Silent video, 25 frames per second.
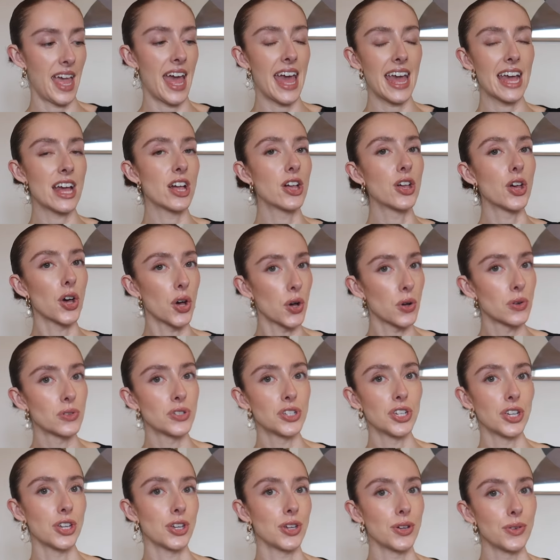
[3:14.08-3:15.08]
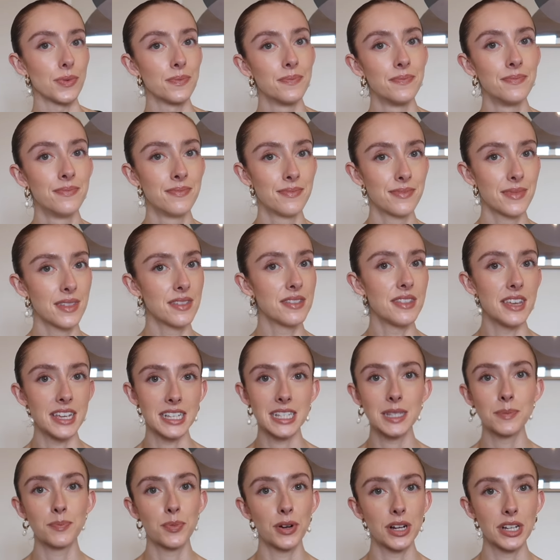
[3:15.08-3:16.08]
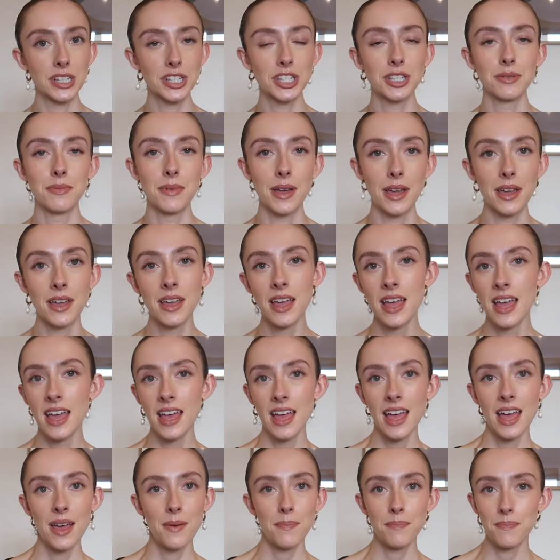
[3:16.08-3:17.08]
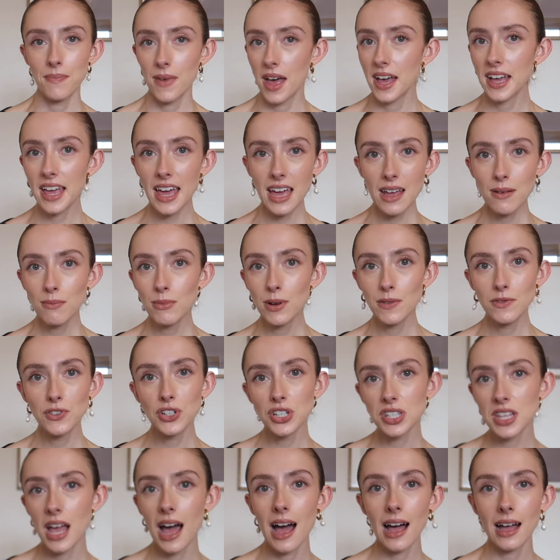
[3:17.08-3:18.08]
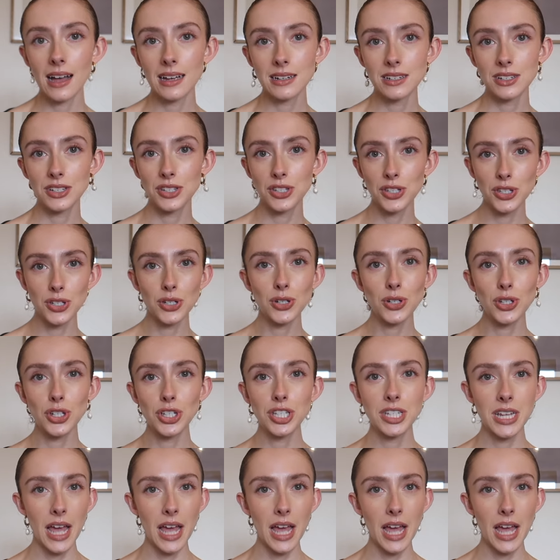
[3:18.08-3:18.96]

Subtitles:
a go-to this spring summer. Again, we've just had such